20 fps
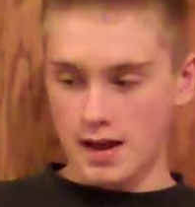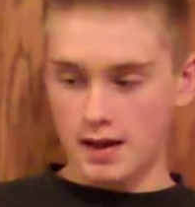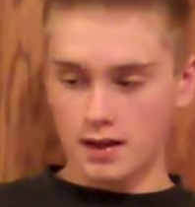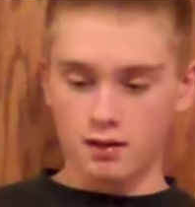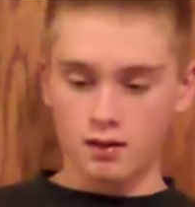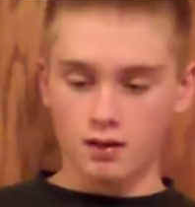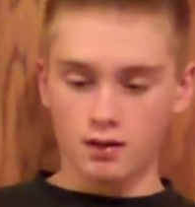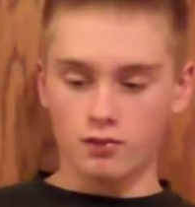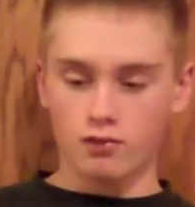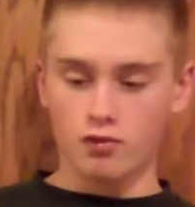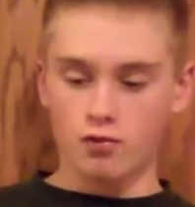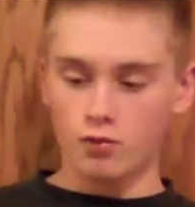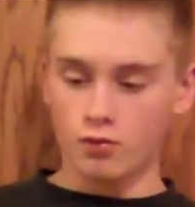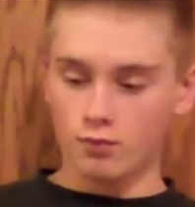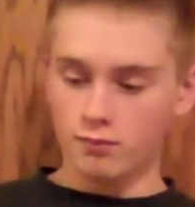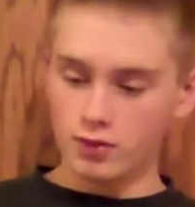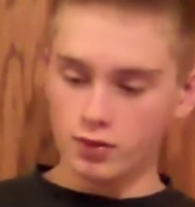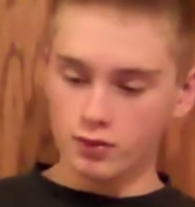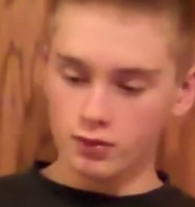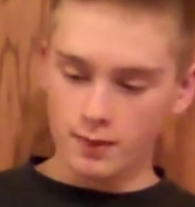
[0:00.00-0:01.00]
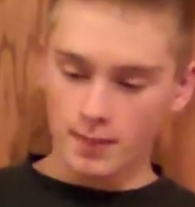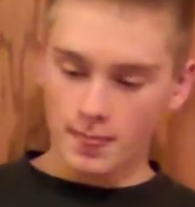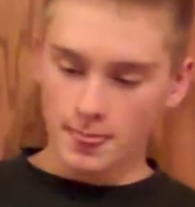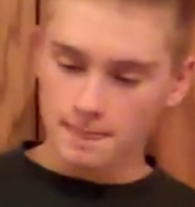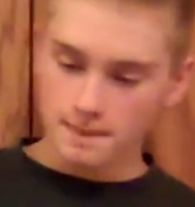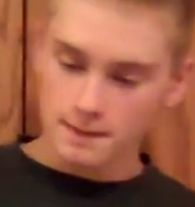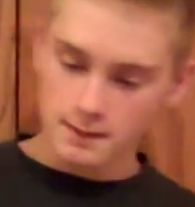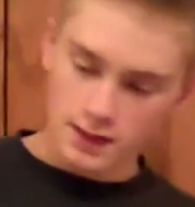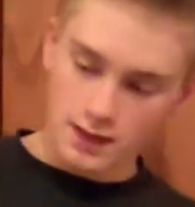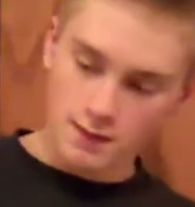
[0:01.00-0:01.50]
high-cut normal boot.
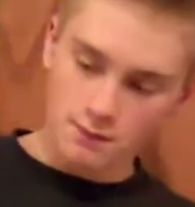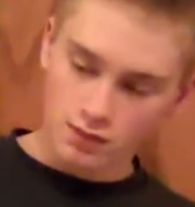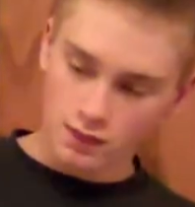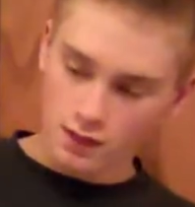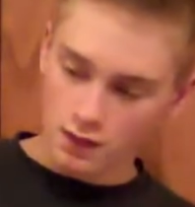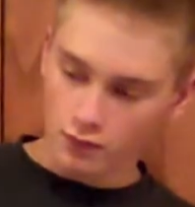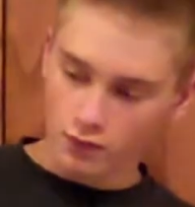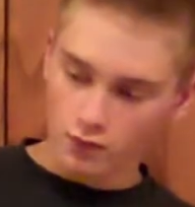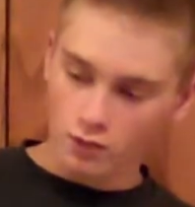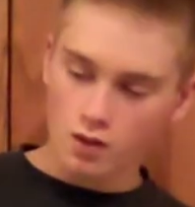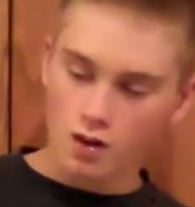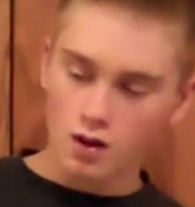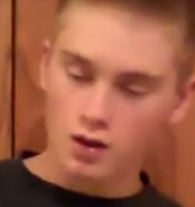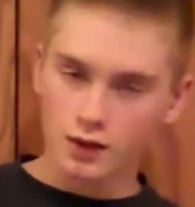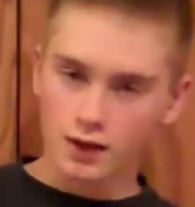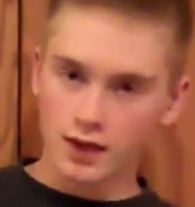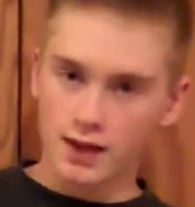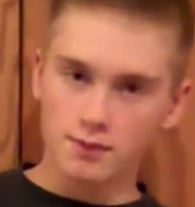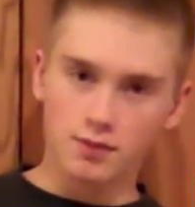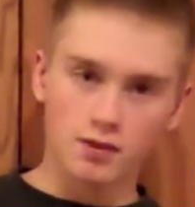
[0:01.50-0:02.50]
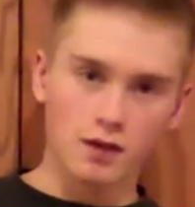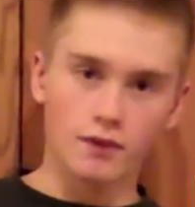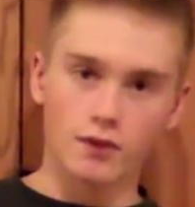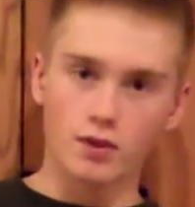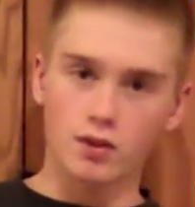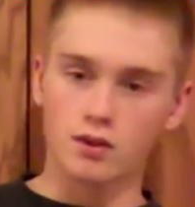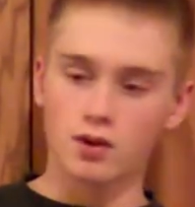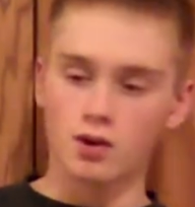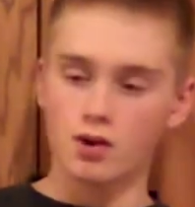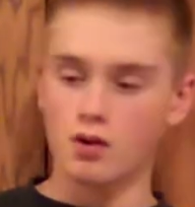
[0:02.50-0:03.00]
Keeps out the water, keeps out
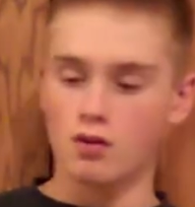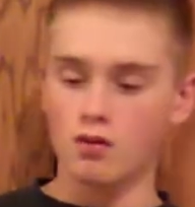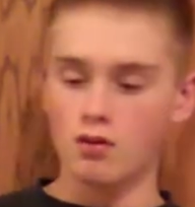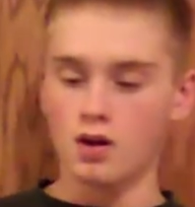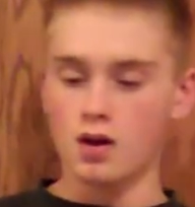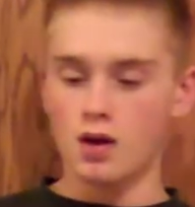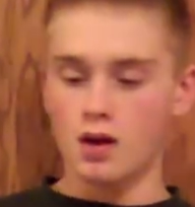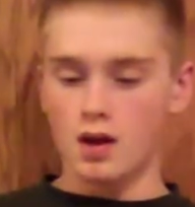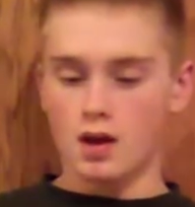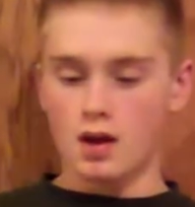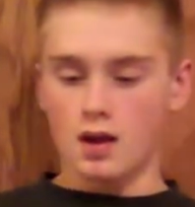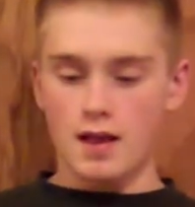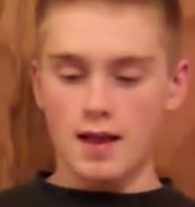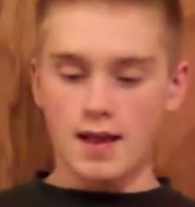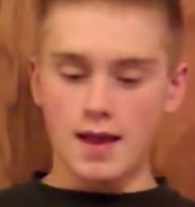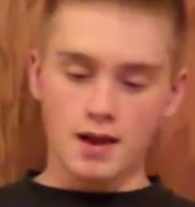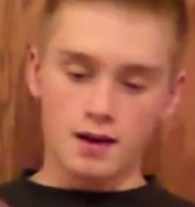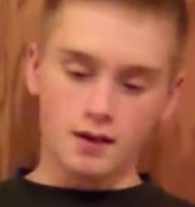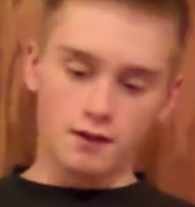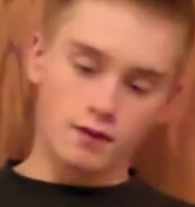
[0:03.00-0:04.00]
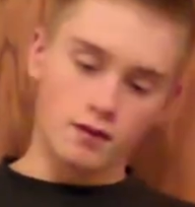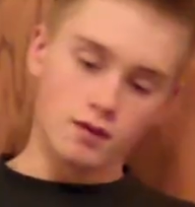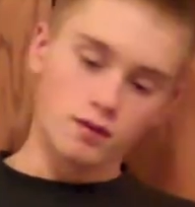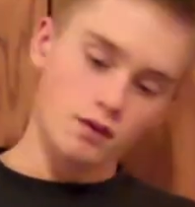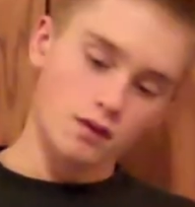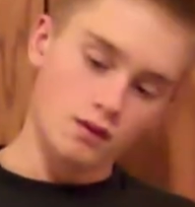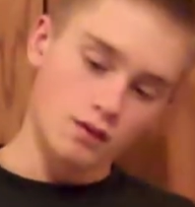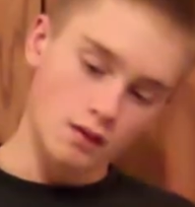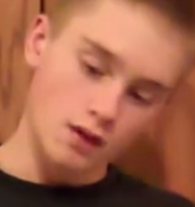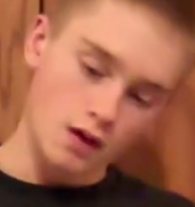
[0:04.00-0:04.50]
the snow, and
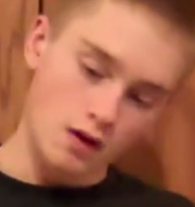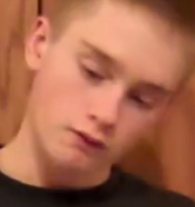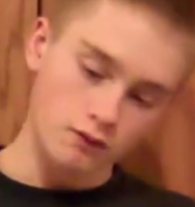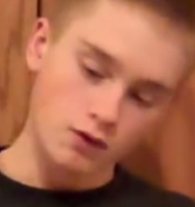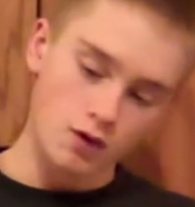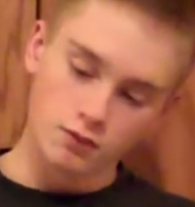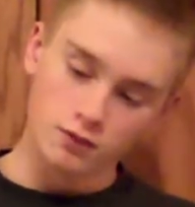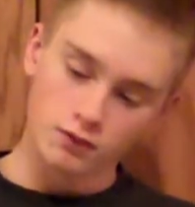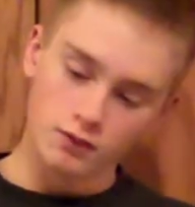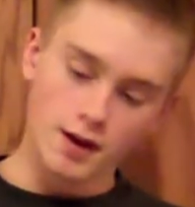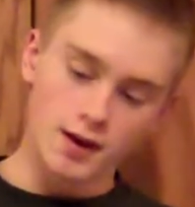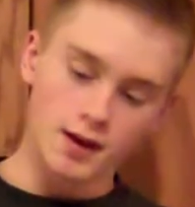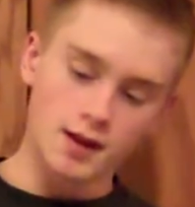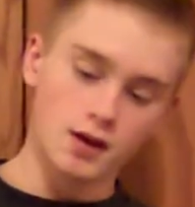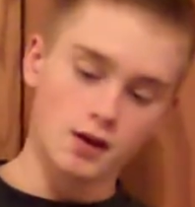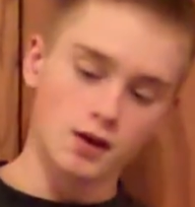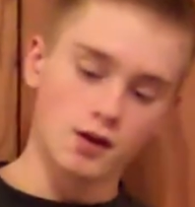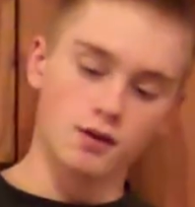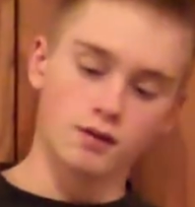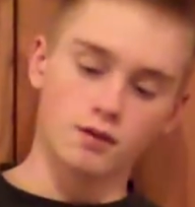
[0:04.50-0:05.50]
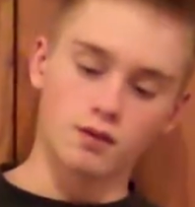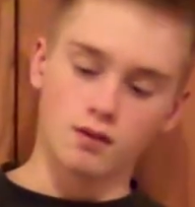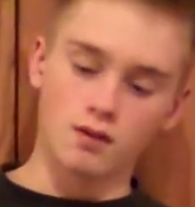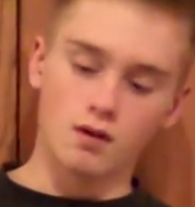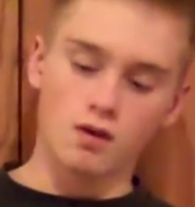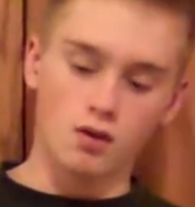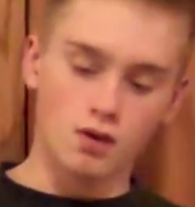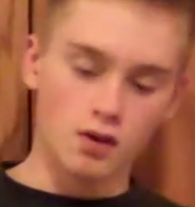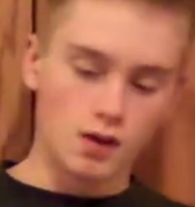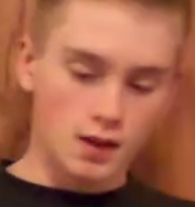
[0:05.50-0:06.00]
this is rubber right here,
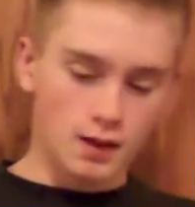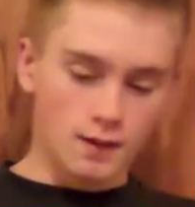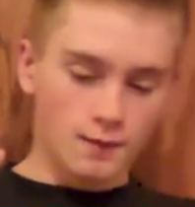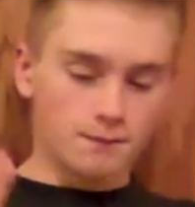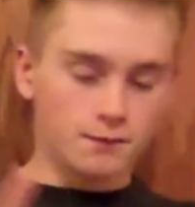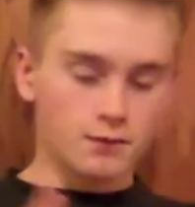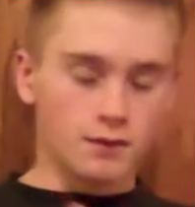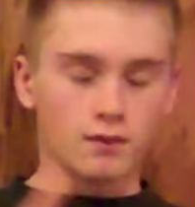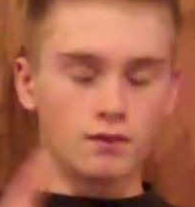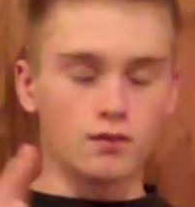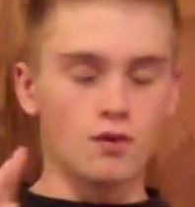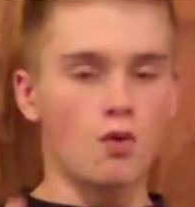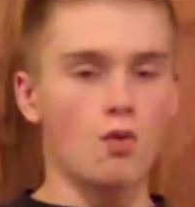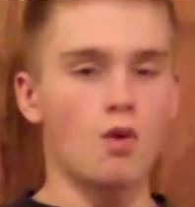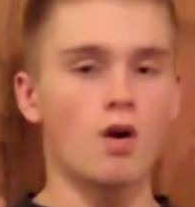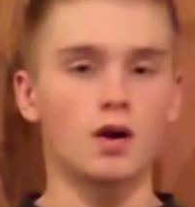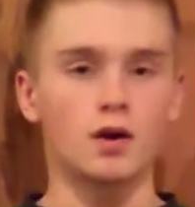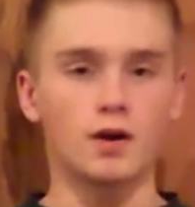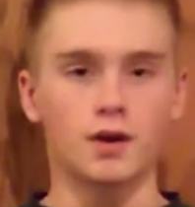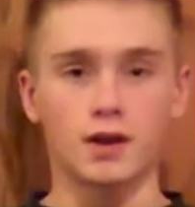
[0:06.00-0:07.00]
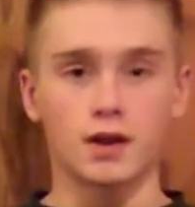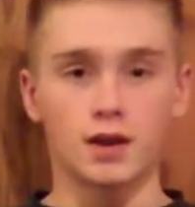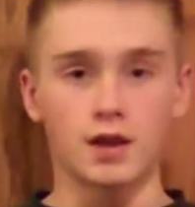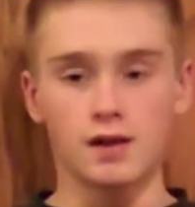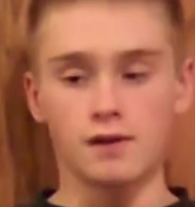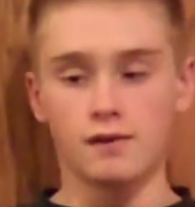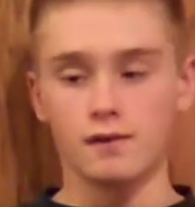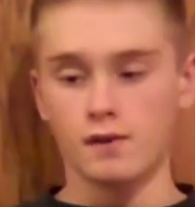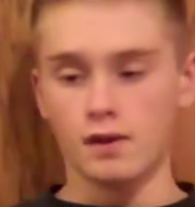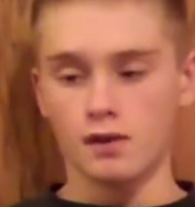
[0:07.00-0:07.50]
so no water can
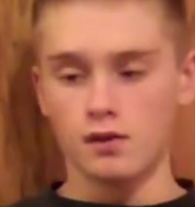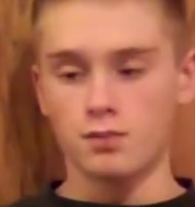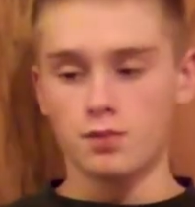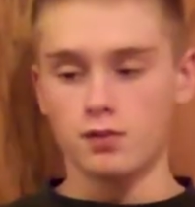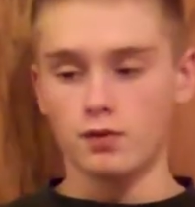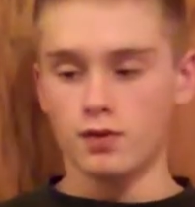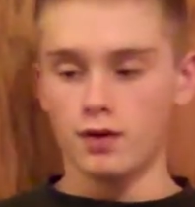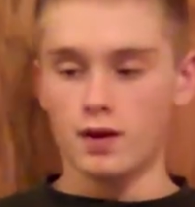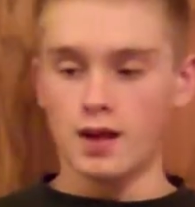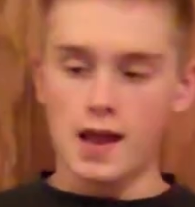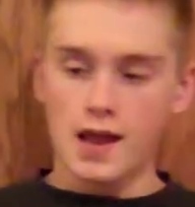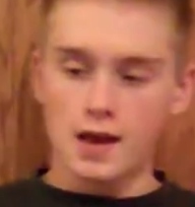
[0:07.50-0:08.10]
get in this boot.